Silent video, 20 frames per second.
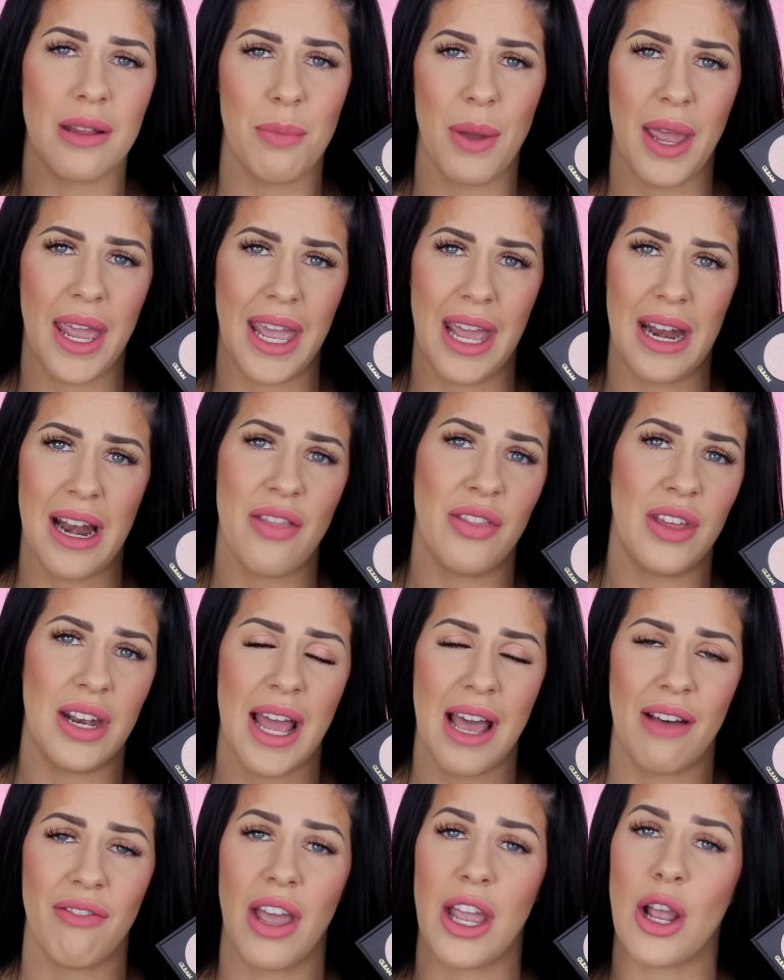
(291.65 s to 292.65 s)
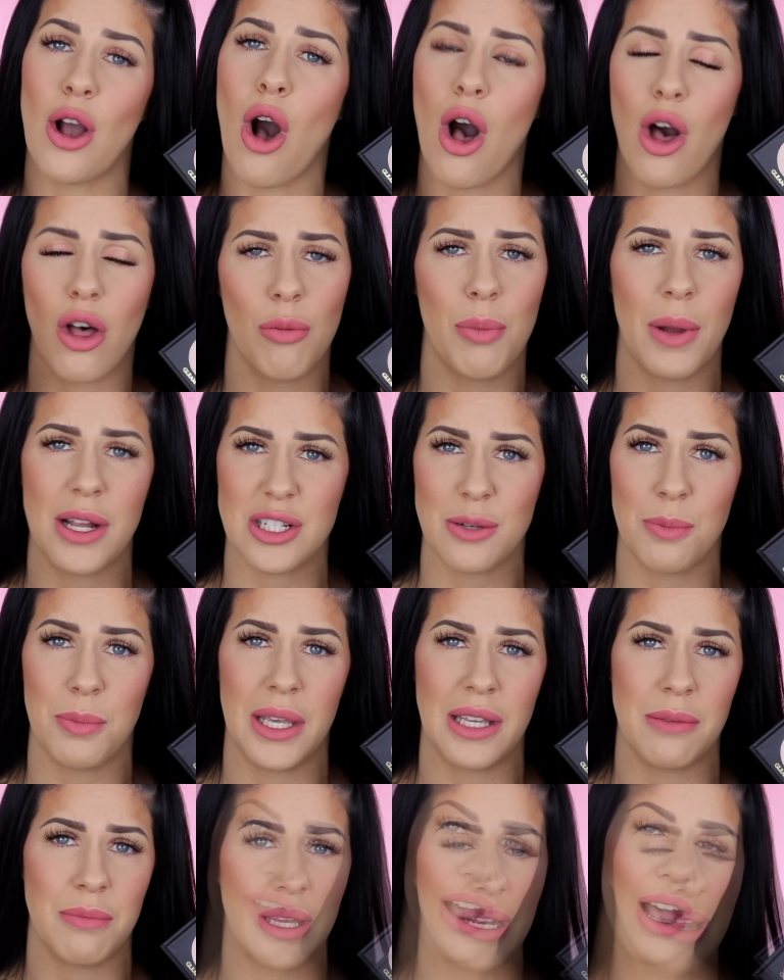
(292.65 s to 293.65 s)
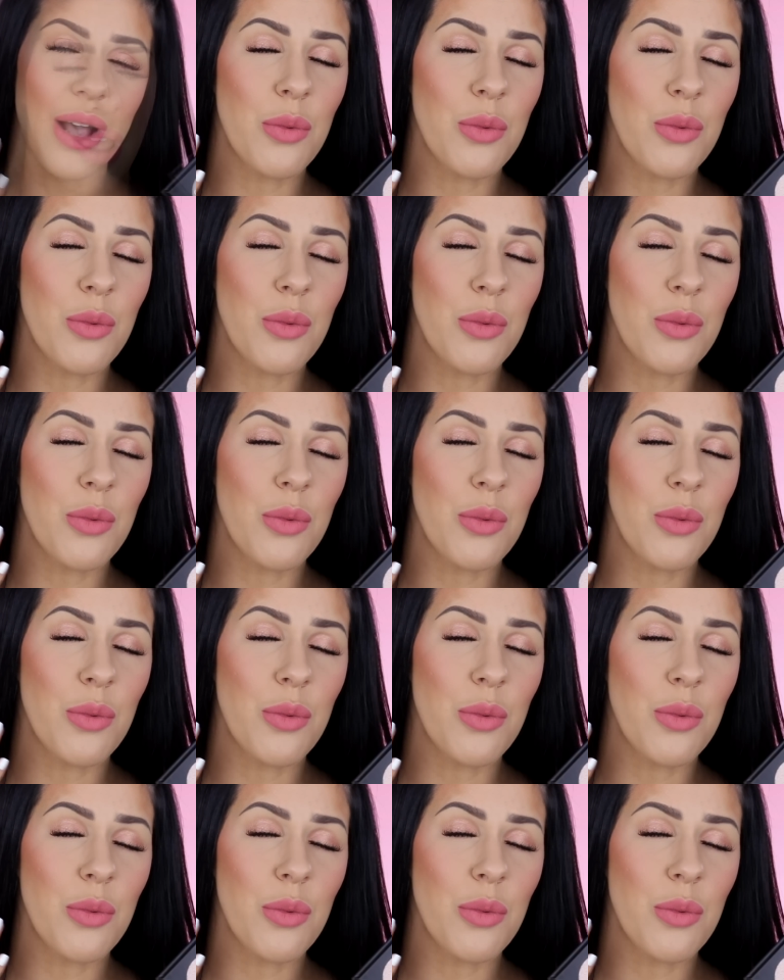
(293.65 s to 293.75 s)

the pan and then have a whole bunch of pigment.